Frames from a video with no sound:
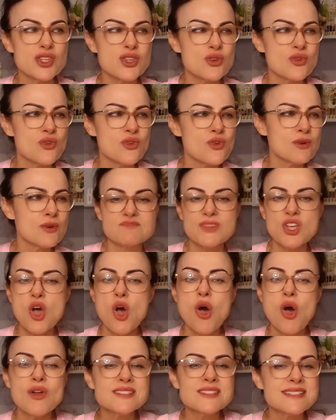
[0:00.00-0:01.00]
you're
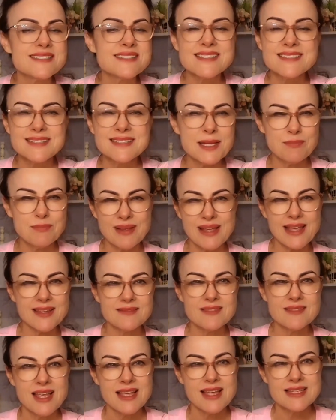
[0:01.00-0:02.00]
constantly
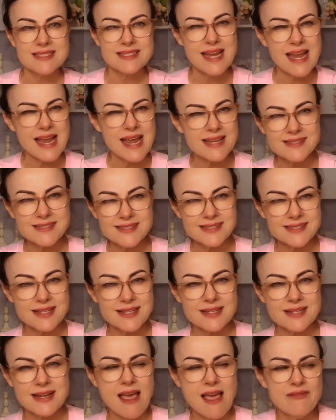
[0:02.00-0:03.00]
being tested
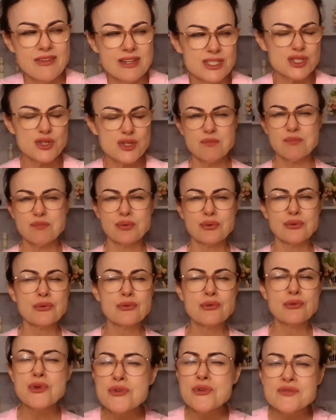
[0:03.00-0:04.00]
and having to
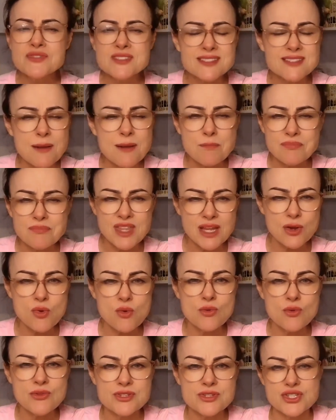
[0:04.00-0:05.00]
prove something
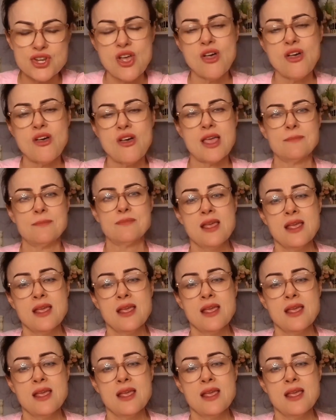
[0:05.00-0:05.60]
all the time.